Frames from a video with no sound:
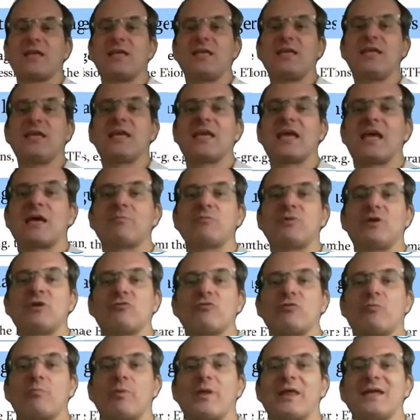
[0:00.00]
E can be
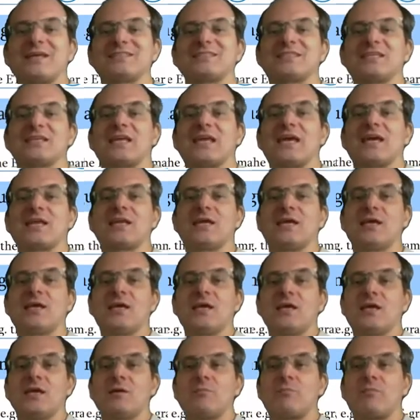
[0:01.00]
replaced again
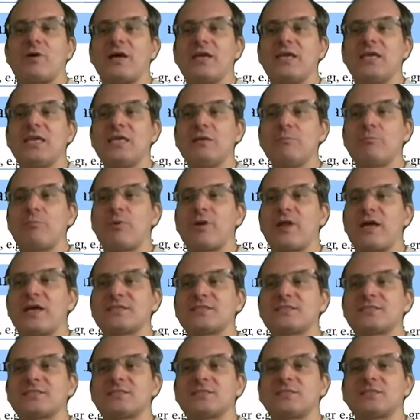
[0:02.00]
by e
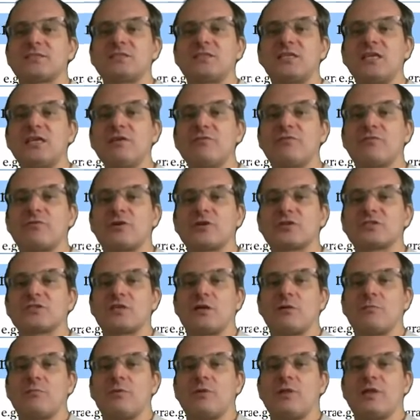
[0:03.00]
plus t, for
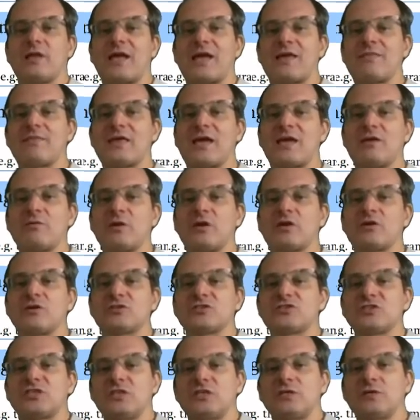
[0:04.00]
example, and then we
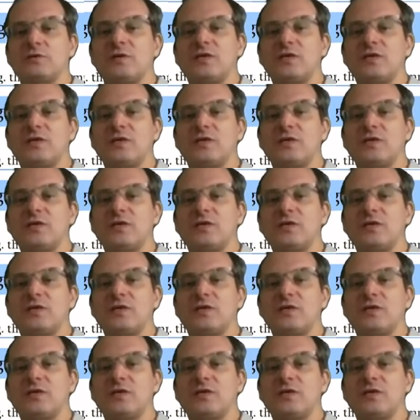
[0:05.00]
continue.